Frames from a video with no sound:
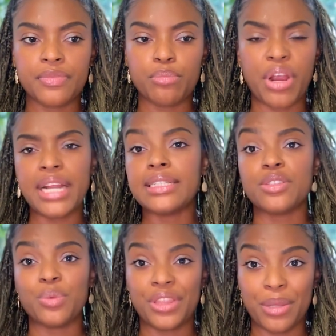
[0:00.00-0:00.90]
practice
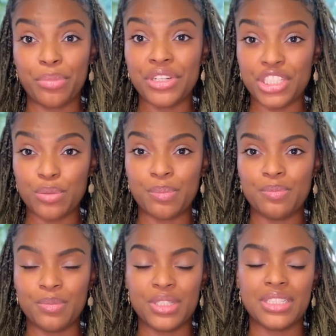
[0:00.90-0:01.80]
what they preach,
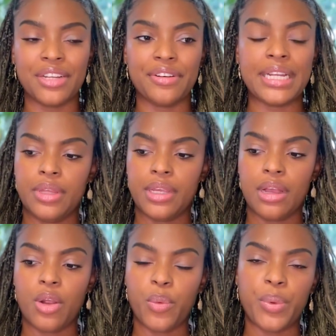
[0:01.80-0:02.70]
per se, right? Like,
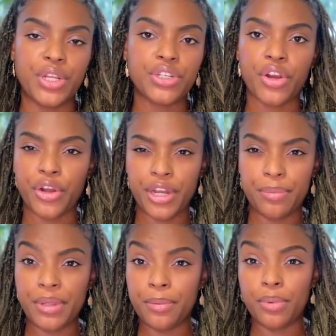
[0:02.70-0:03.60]
are we turning
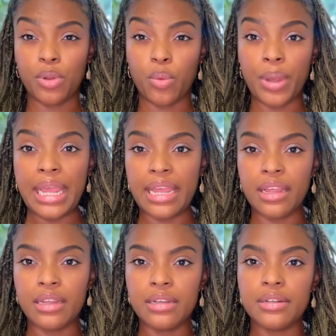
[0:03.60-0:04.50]
people
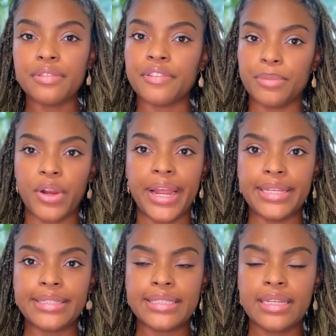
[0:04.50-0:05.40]
away from
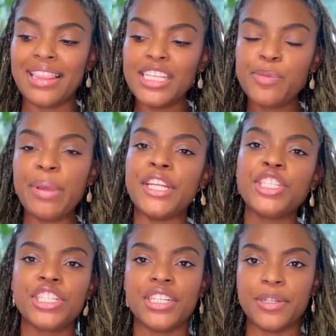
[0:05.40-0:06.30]
Christ? This
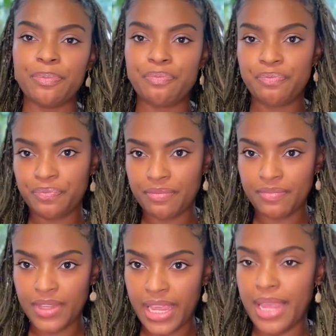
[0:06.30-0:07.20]
picture
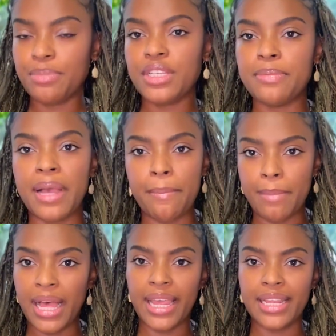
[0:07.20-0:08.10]
came to my
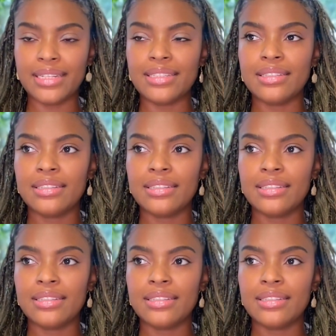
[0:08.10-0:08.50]
mind.